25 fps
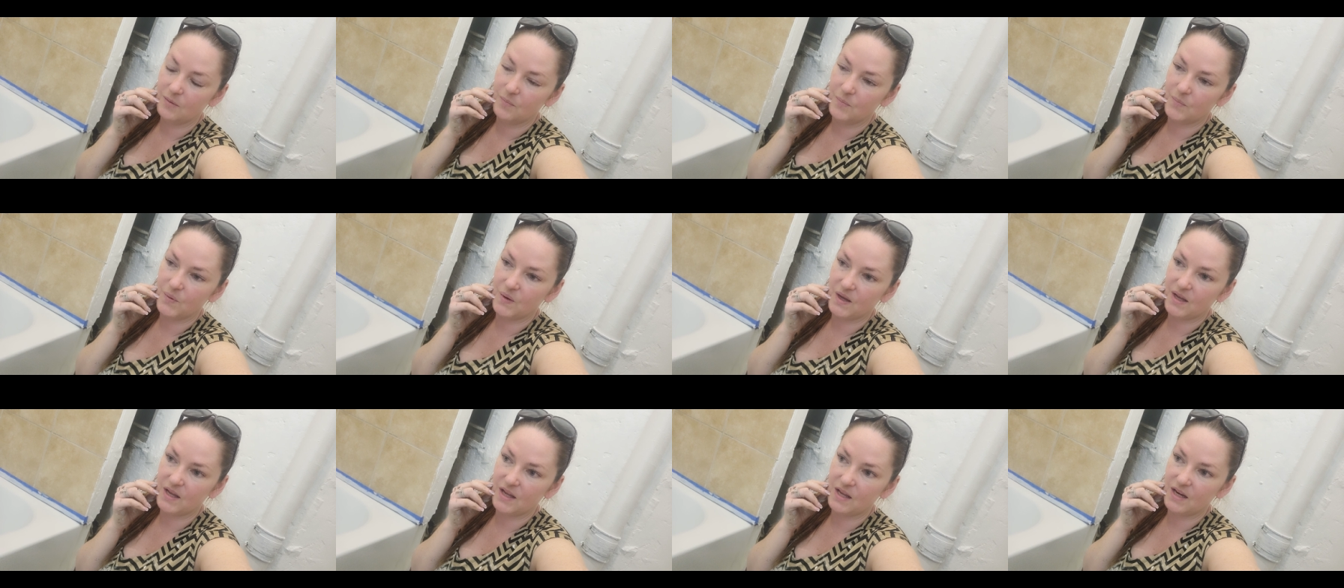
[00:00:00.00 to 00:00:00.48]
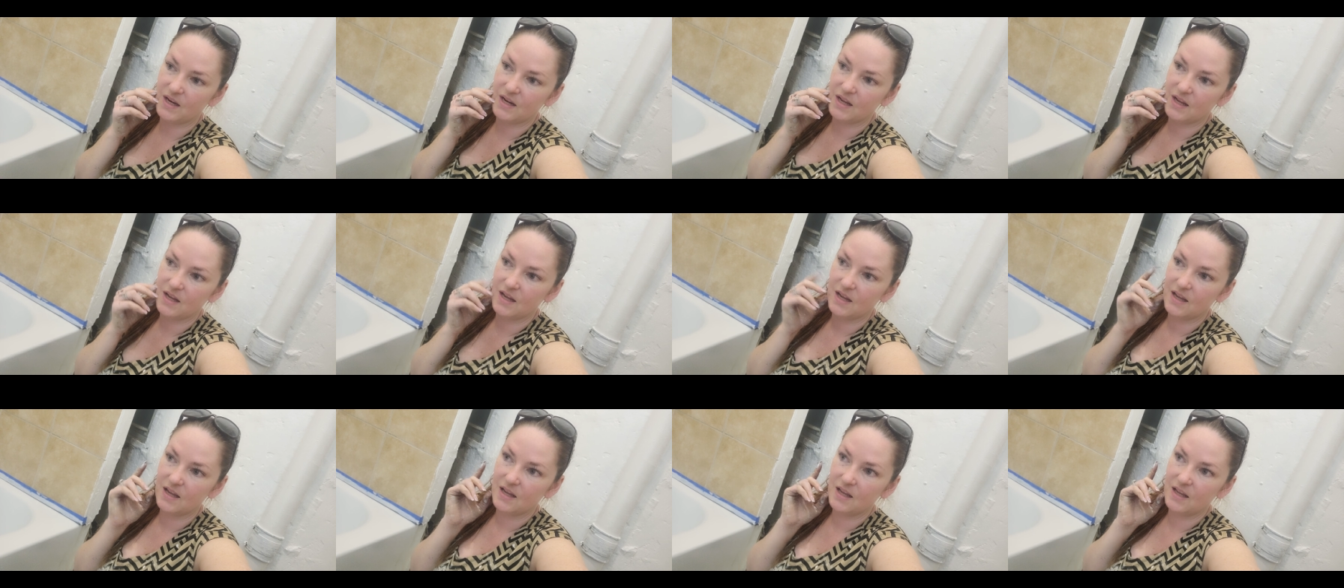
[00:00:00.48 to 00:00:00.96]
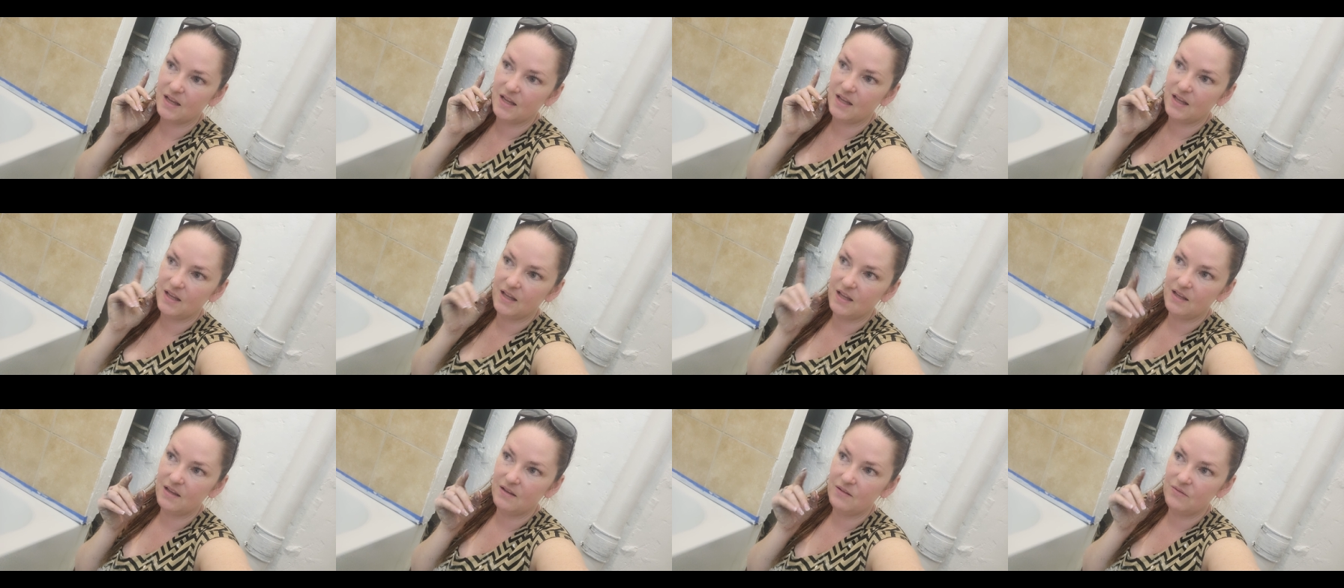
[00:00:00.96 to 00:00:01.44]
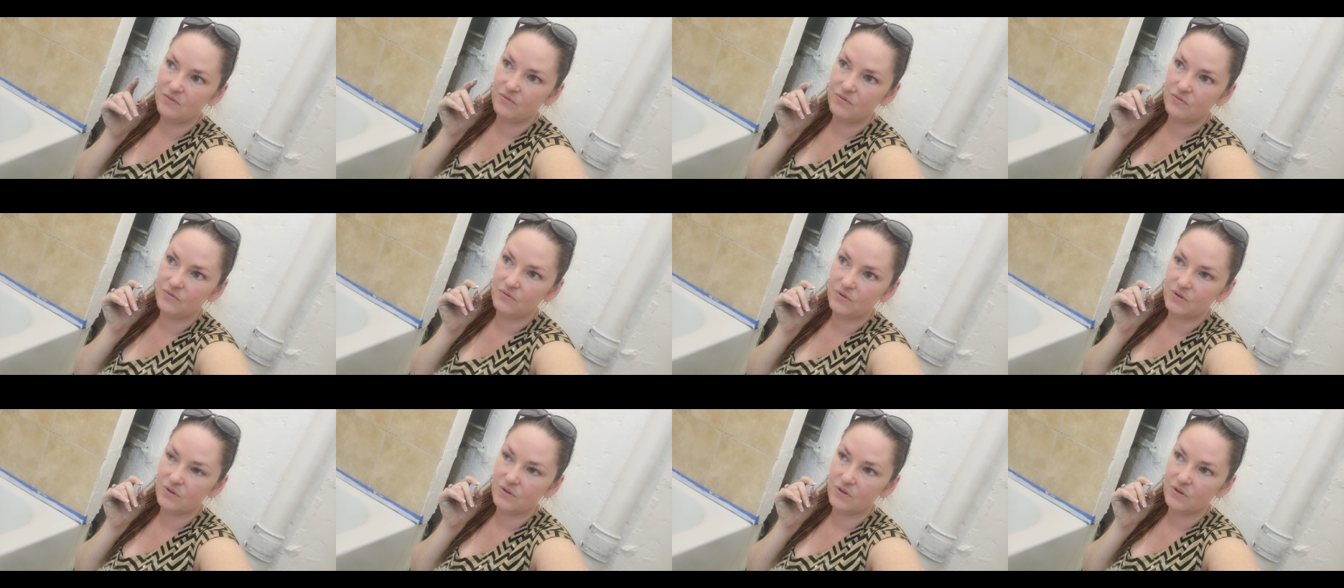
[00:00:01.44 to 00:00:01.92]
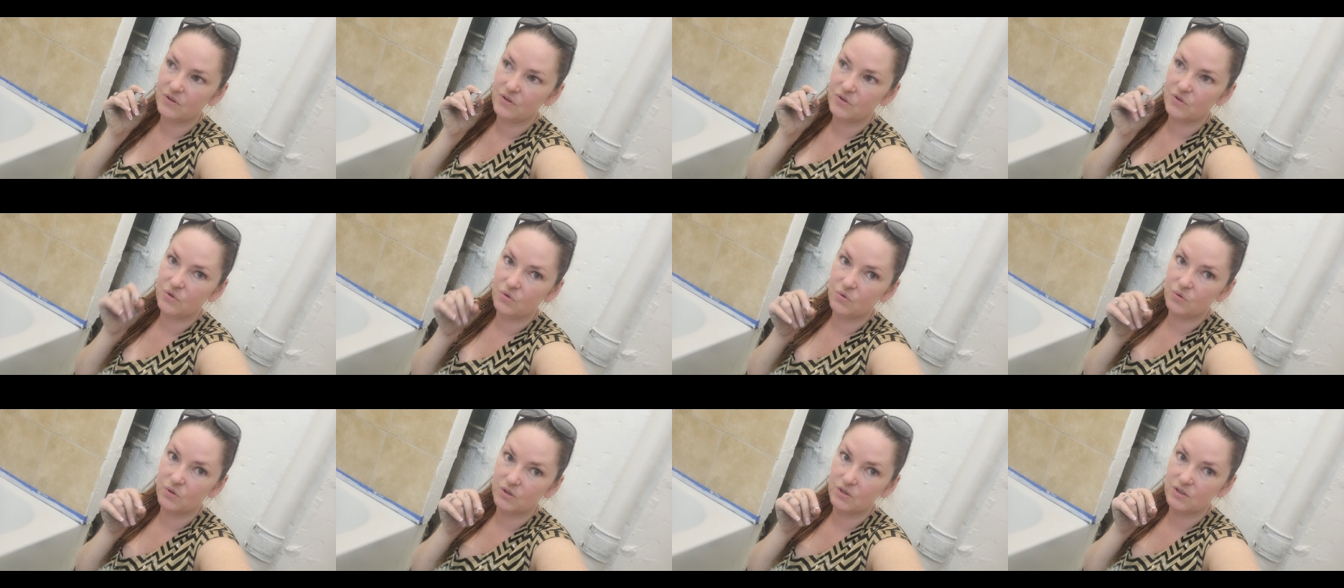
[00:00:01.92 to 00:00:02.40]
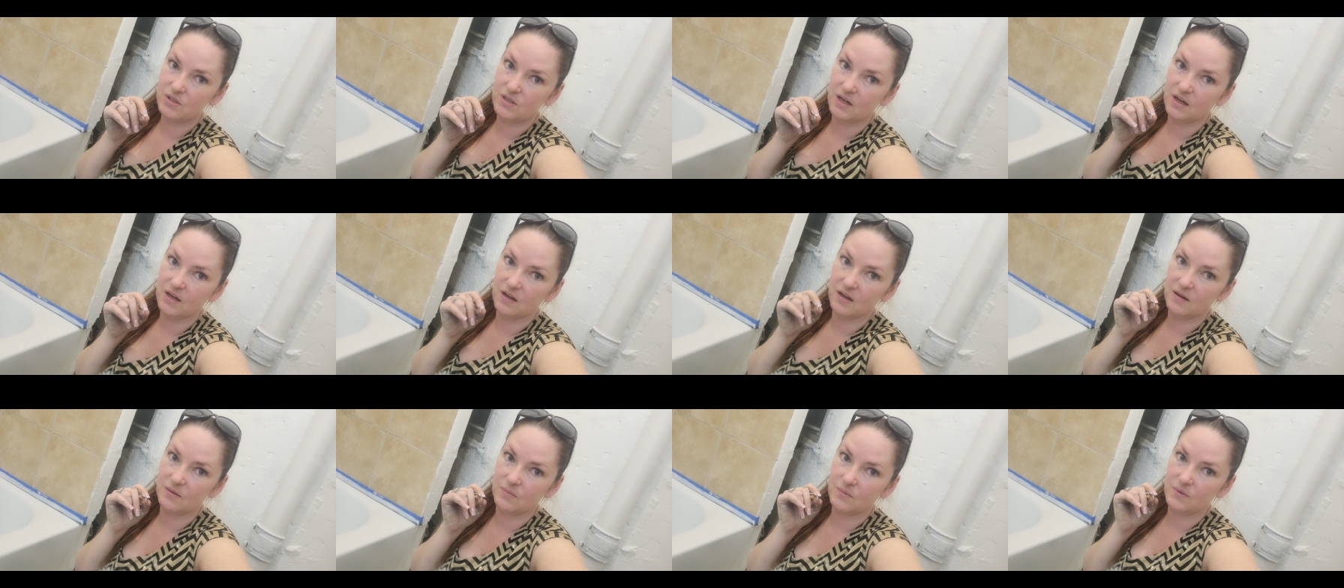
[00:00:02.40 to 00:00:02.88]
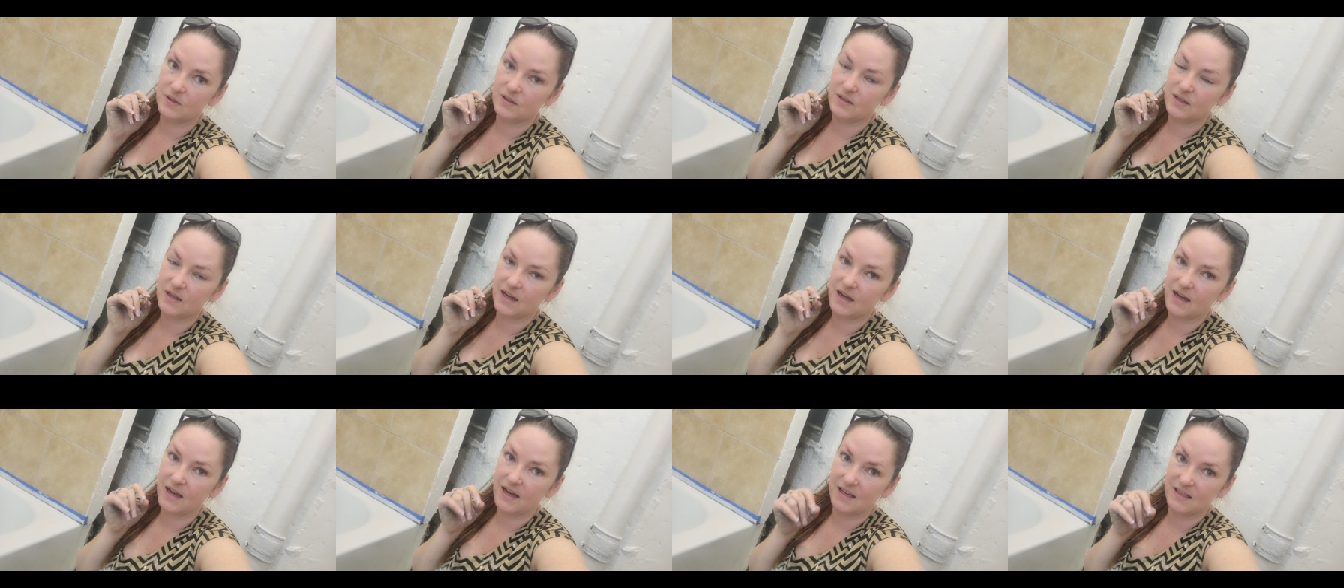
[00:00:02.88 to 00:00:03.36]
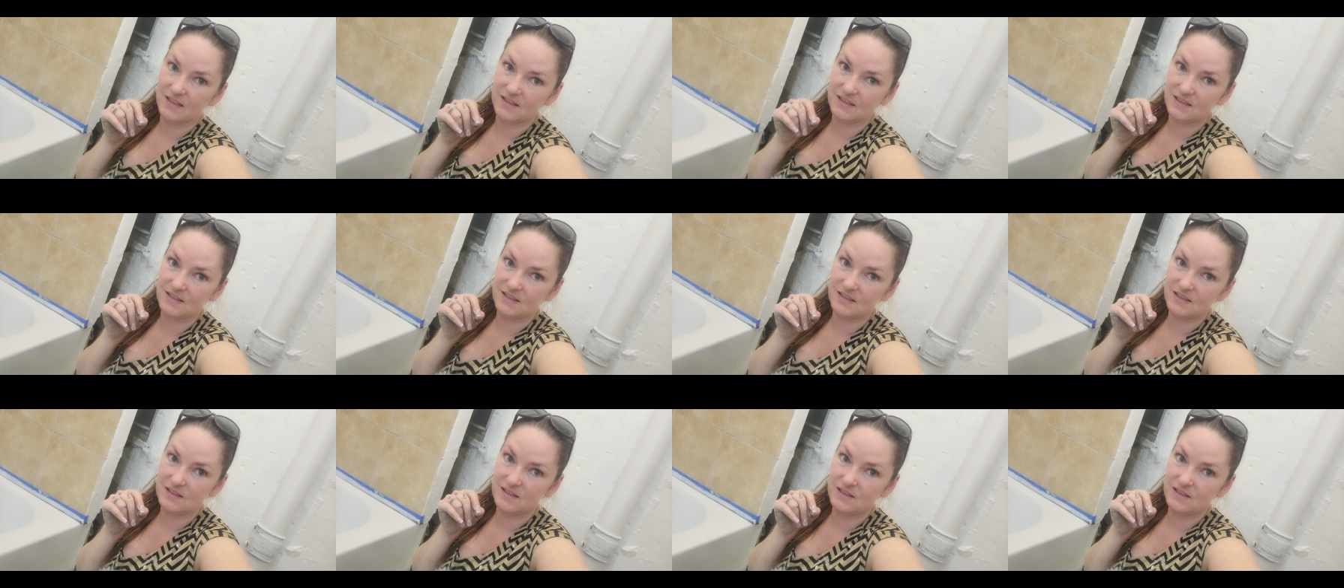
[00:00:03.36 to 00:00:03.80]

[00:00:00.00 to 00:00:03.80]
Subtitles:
But if your tub has